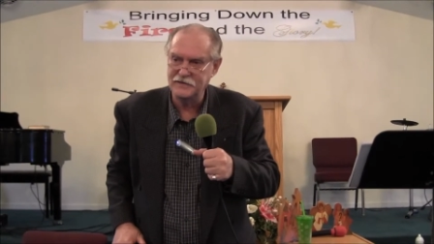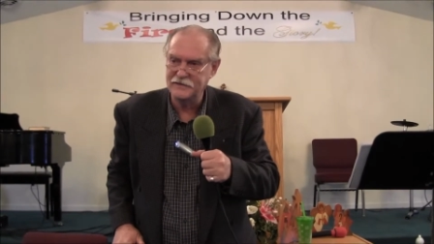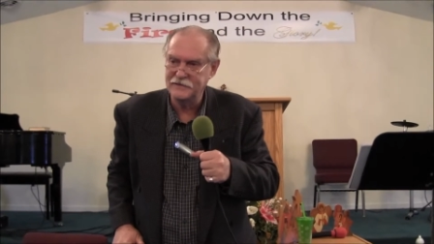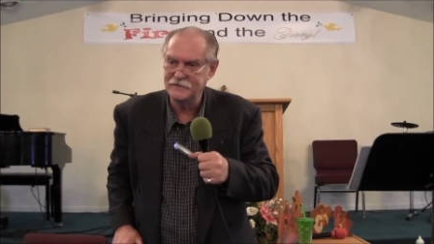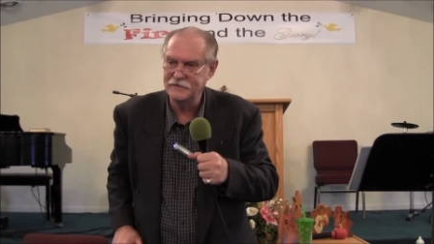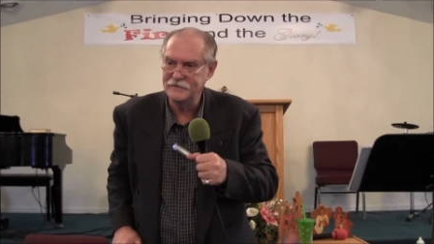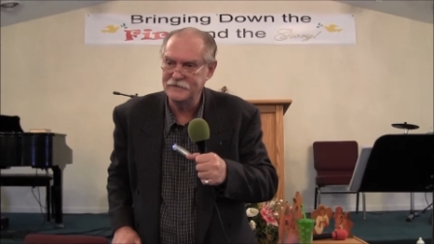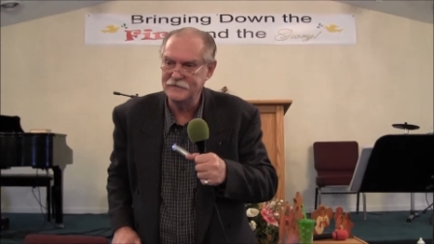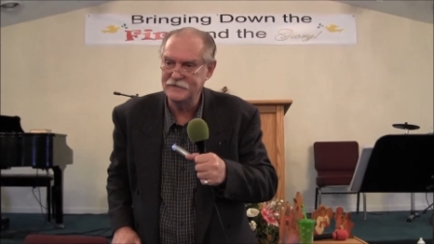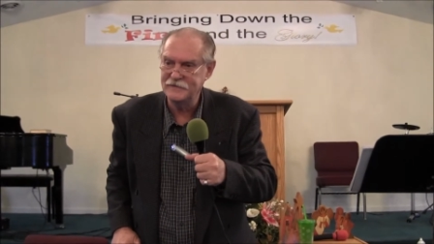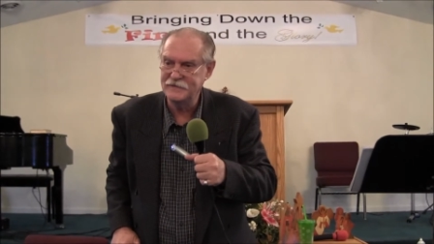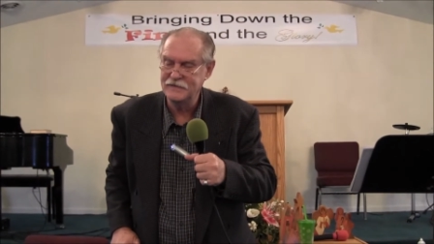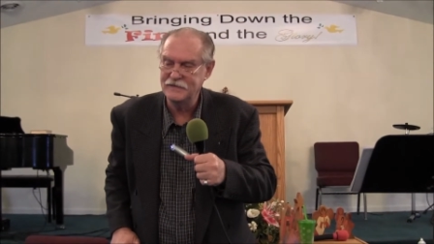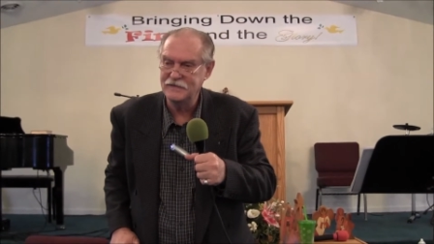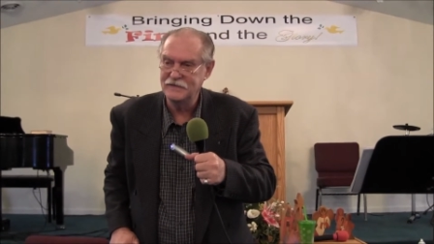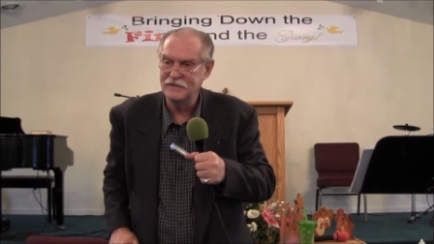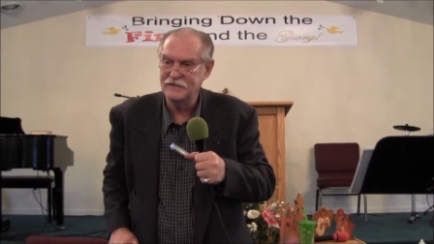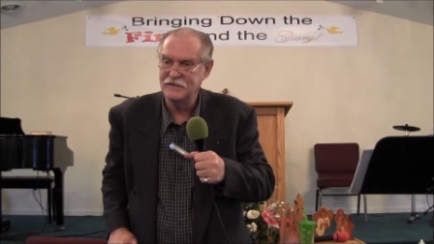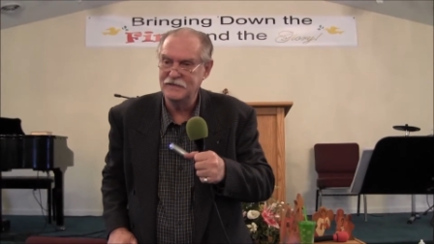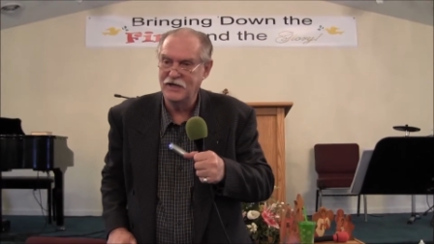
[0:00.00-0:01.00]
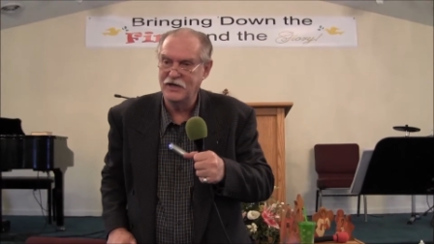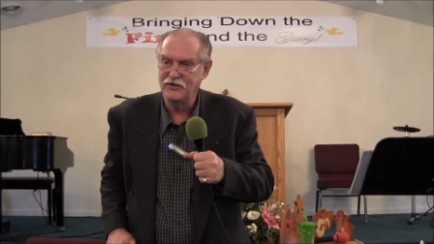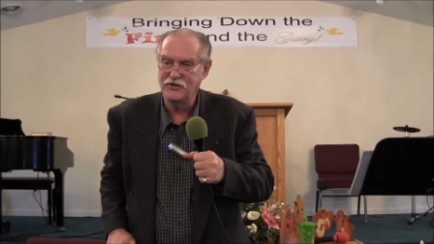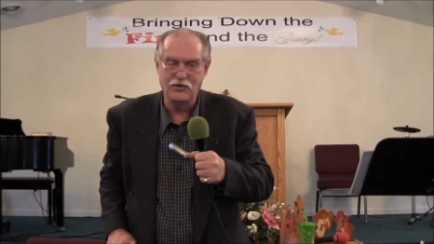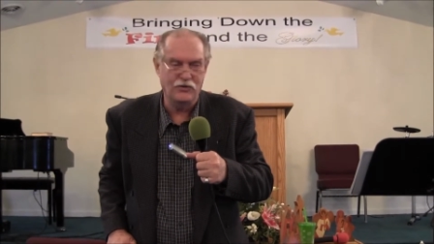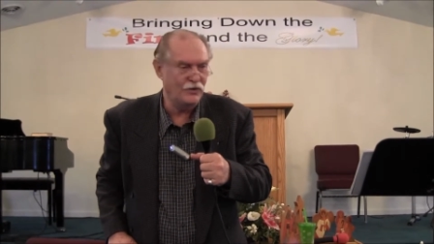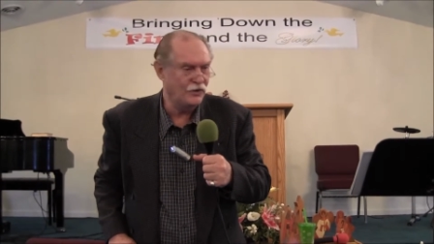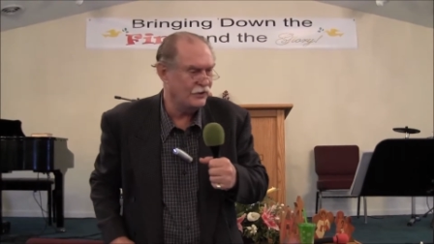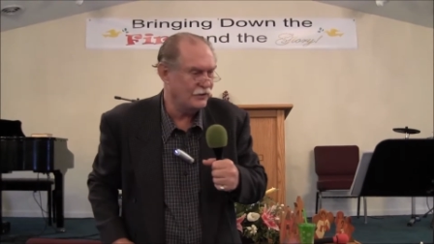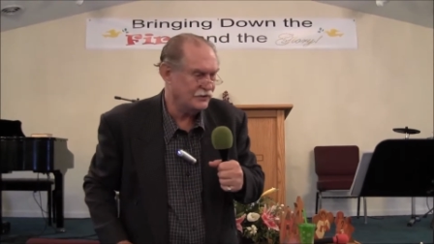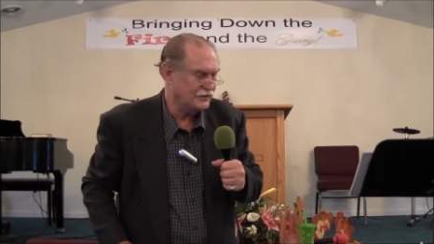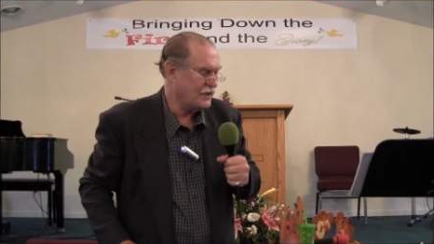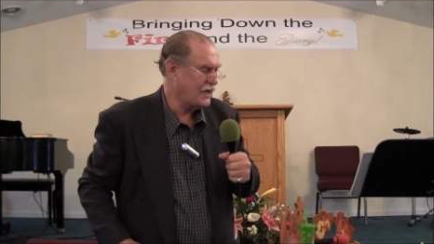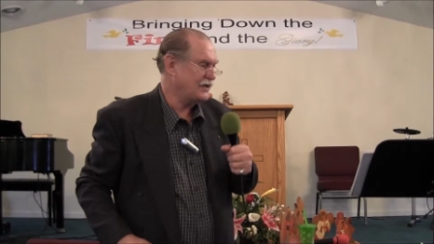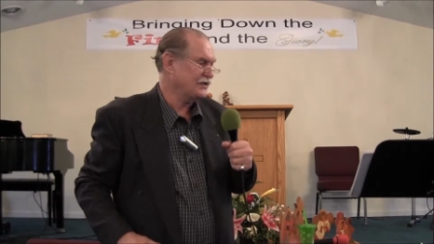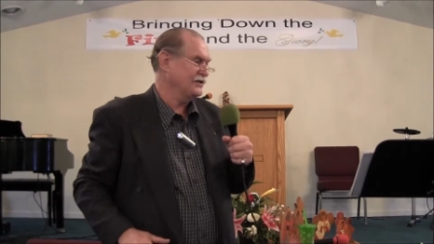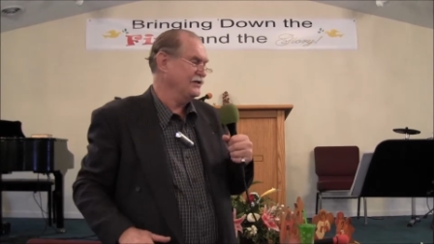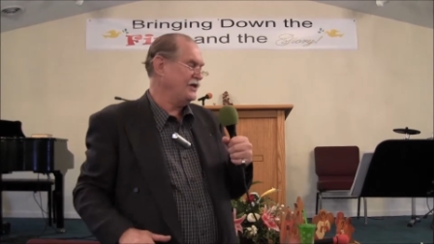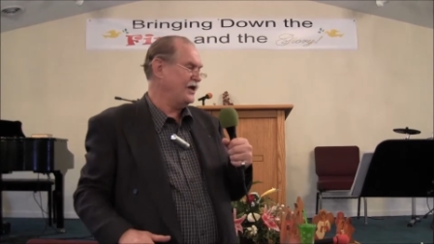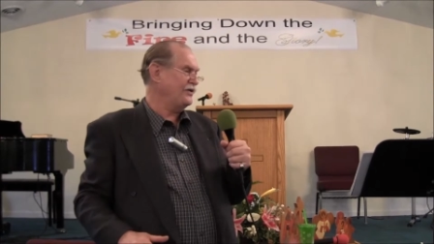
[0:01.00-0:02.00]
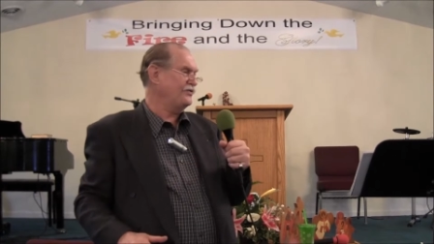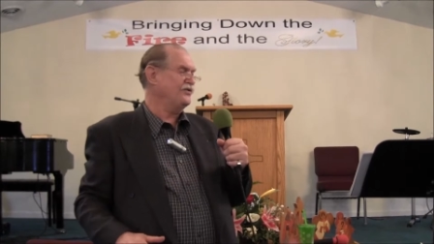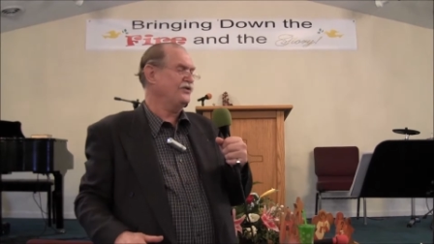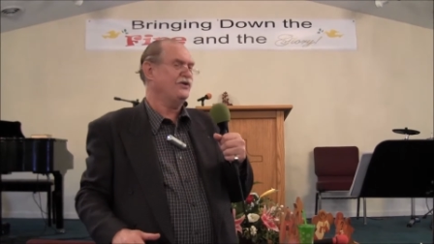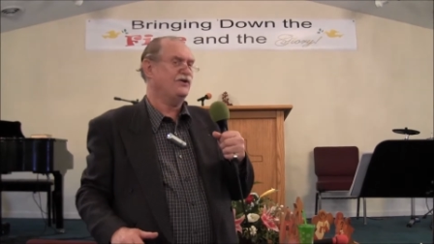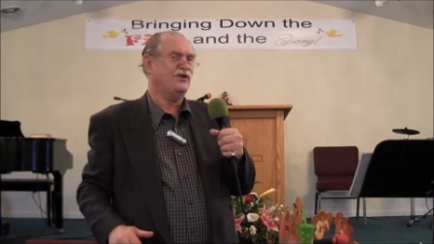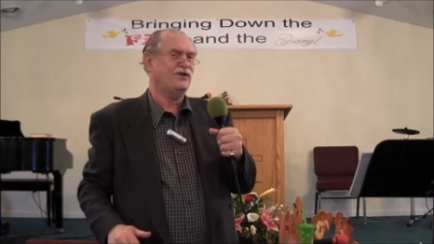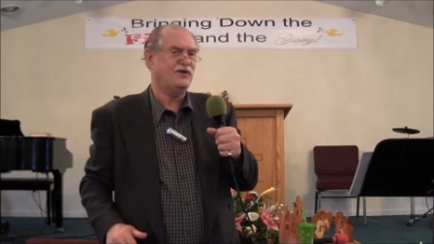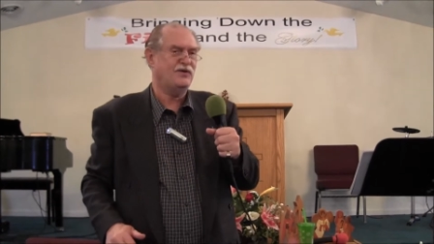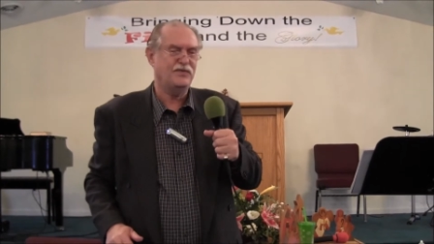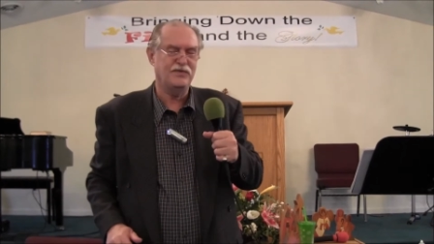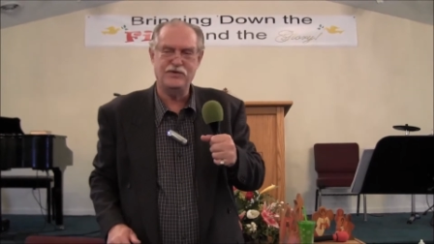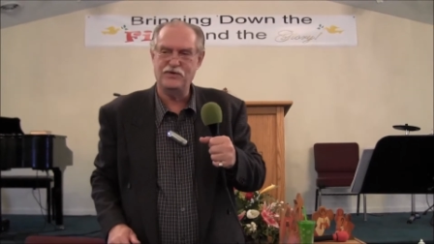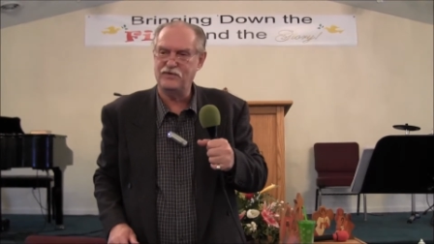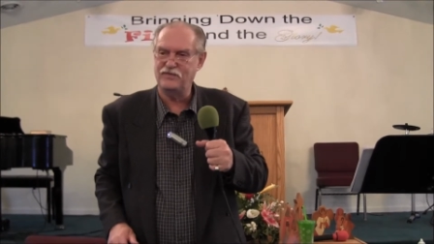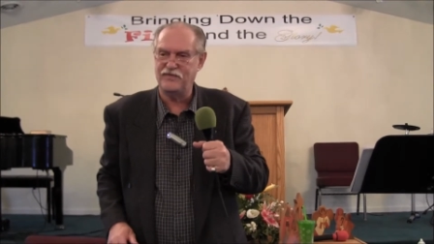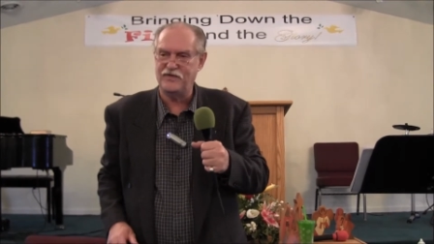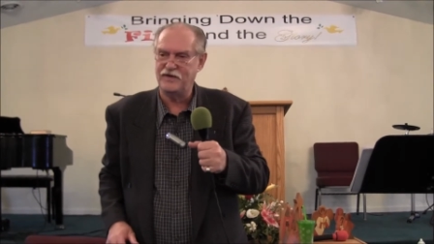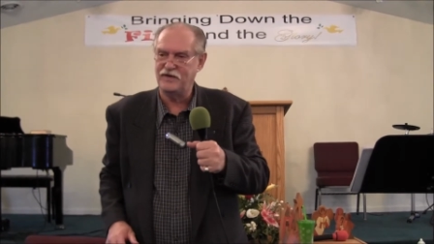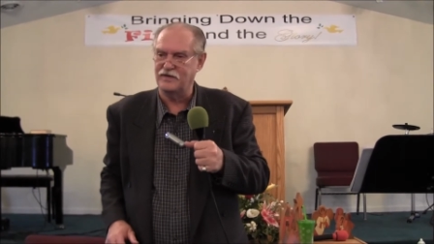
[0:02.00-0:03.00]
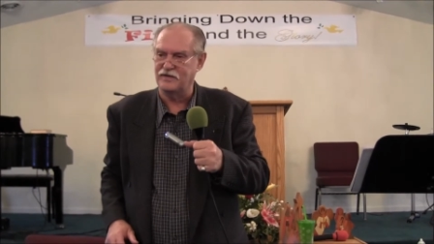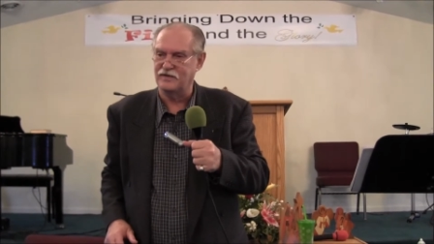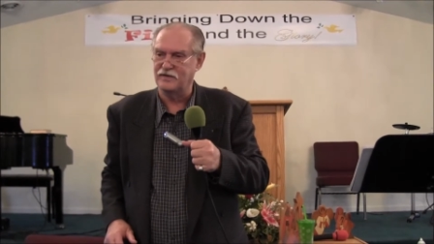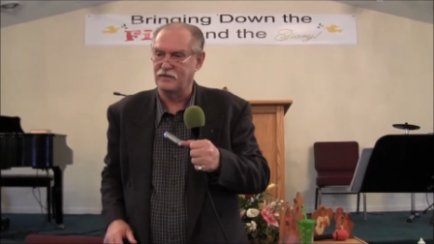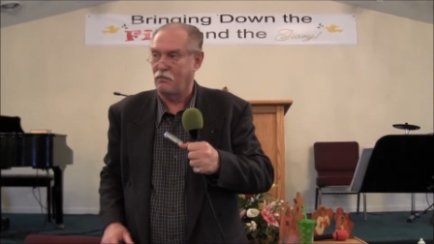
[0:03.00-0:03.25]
That's exactly right. Your looks has nothing to do with your faith.